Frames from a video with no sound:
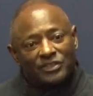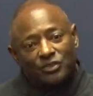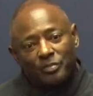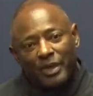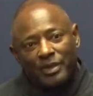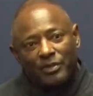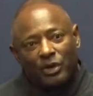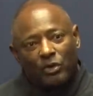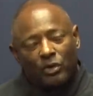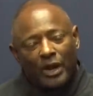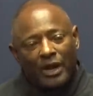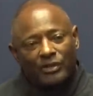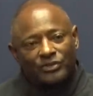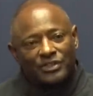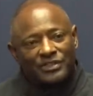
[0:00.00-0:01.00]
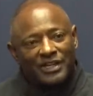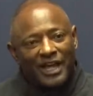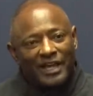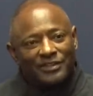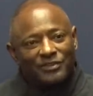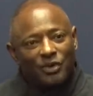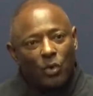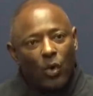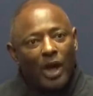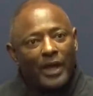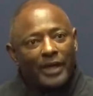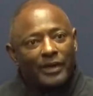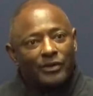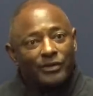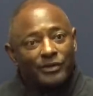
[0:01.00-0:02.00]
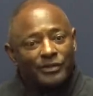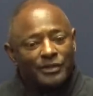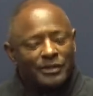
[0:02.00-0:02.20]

So maybe the crowd just got quieter.